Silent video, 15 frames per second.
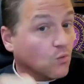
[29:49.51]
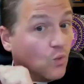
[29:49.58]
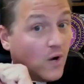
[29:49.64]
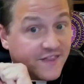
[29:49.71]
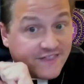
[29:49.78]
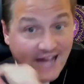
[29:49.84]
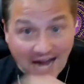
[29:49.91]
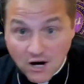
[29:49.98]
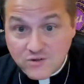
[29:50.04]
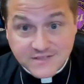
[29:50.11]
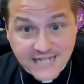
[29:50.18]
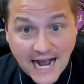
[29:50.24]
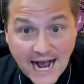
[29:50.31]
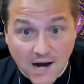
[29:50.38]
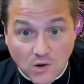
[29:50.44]
without
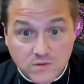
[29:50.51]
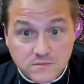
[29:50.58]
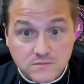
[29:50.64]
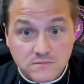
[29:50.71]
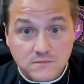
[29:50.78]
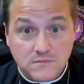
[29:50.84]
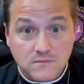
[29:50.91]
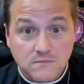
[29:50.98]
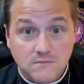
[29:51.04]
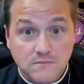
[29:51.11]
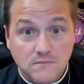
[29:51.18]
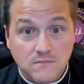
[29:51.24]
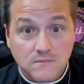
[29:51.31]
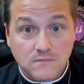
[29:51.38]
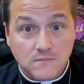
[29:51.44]
doubt,
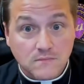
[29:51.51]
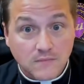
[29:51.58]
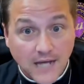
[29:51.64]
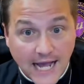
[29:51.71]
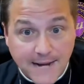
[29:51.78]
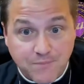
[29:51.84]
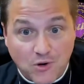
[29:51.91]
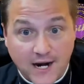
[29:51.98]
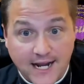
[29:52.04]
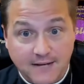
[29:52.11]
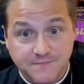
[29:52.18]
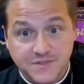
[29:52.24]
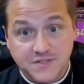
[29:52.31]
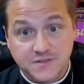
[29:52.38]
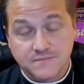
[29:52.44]

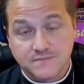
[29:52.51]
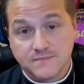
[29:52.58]
Abraham's.